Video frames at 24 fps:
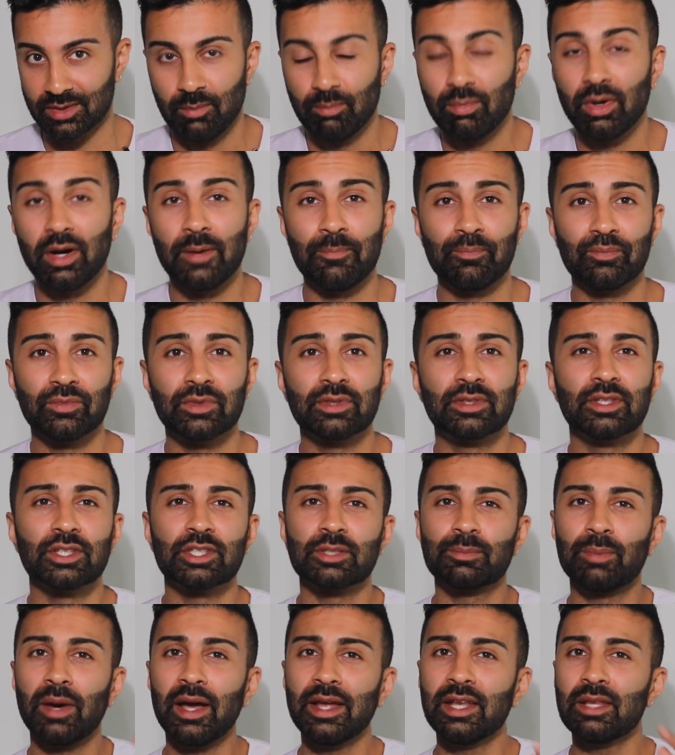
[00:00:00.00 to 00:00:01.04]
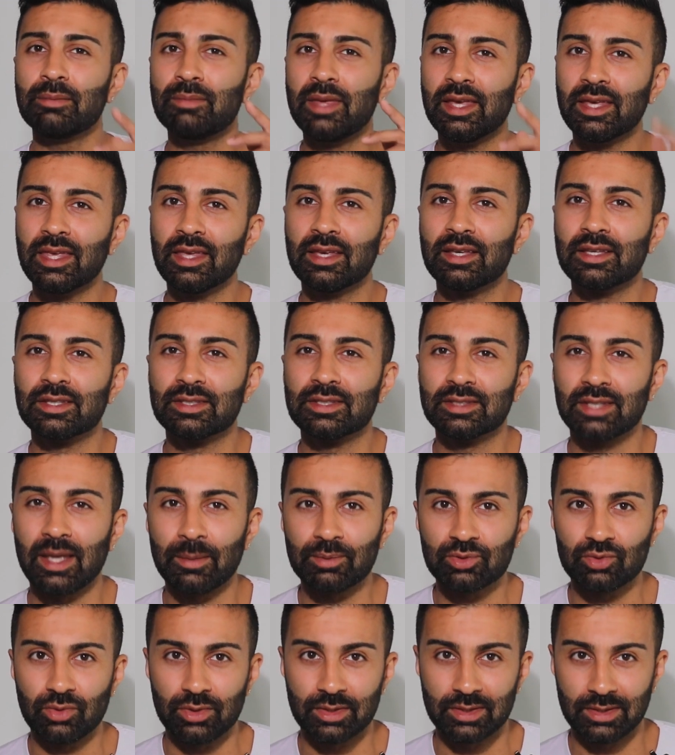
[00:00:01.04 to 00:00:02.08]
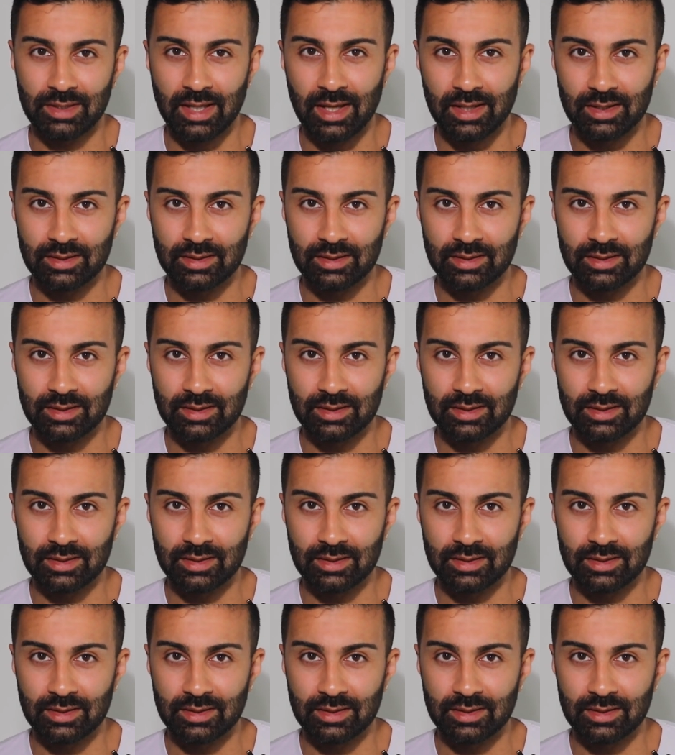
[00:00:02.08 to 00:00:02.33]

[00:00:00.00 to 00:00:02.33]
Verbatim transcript: But despite it making conceptual sense